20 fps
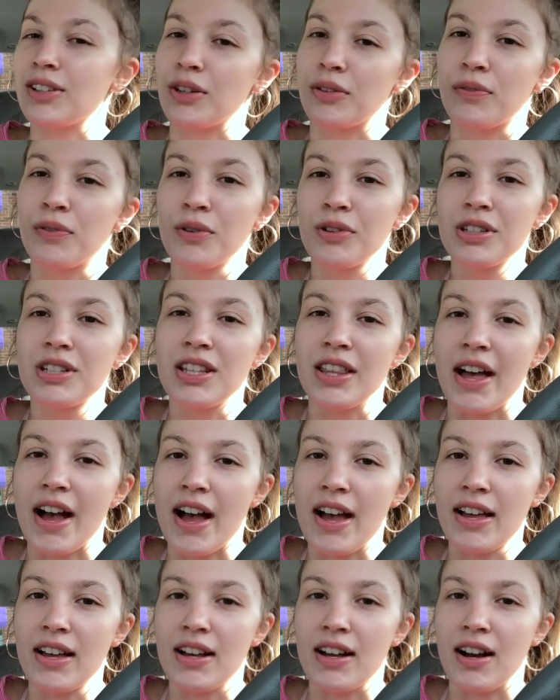look forward to
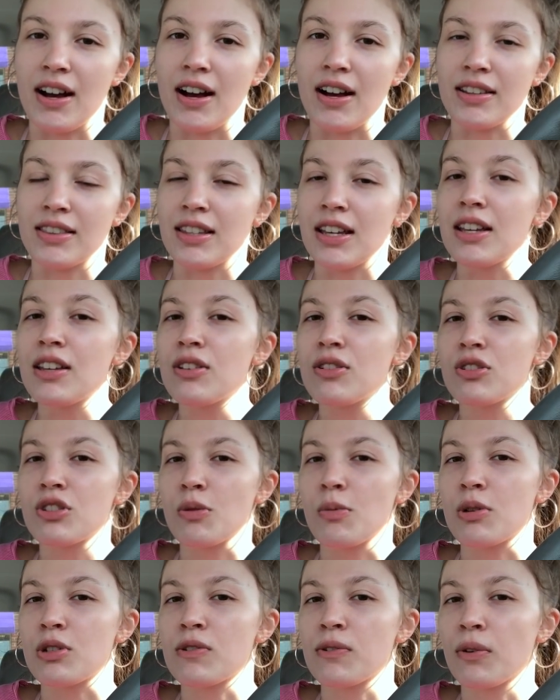that. Thank you
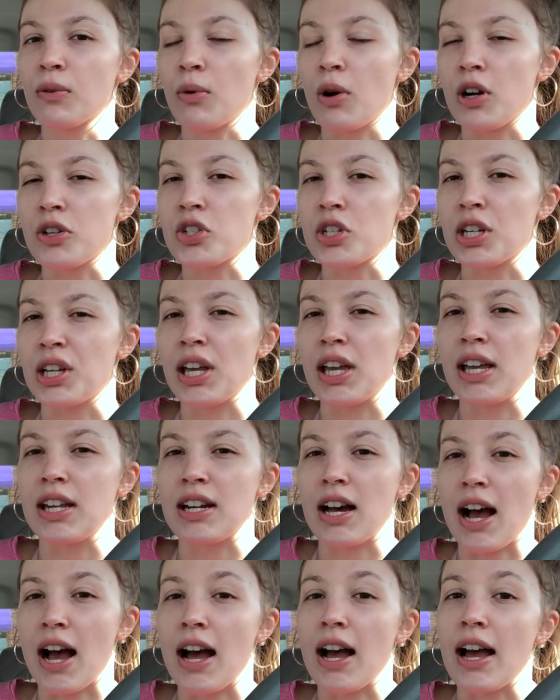so much for watching,
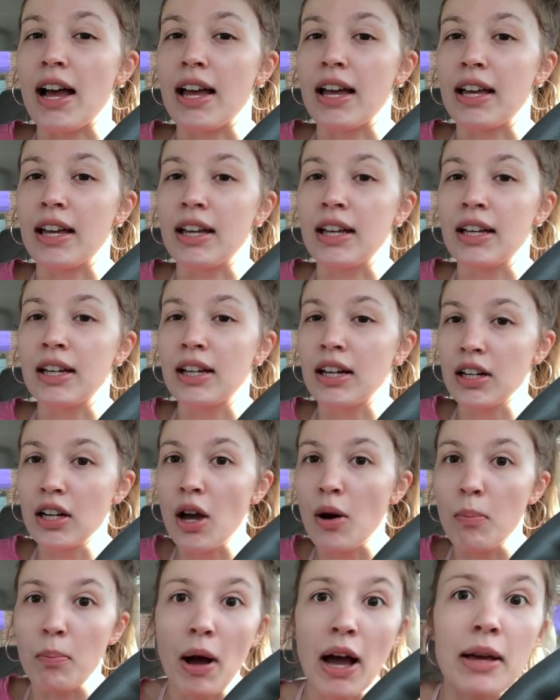and I gotta
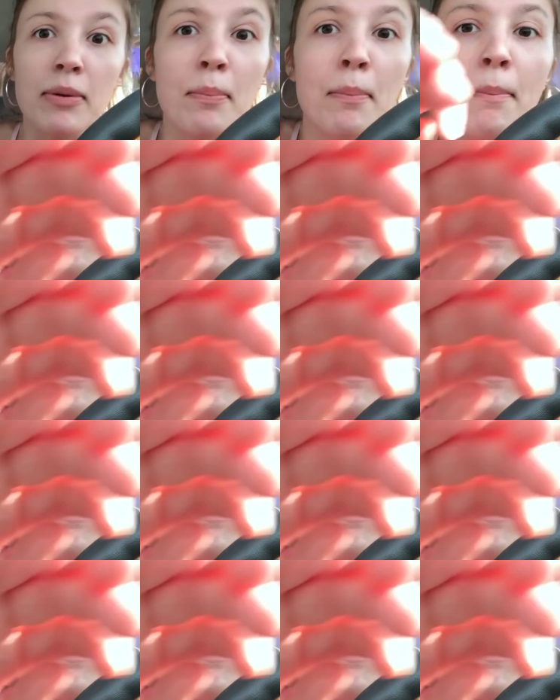go. Bye.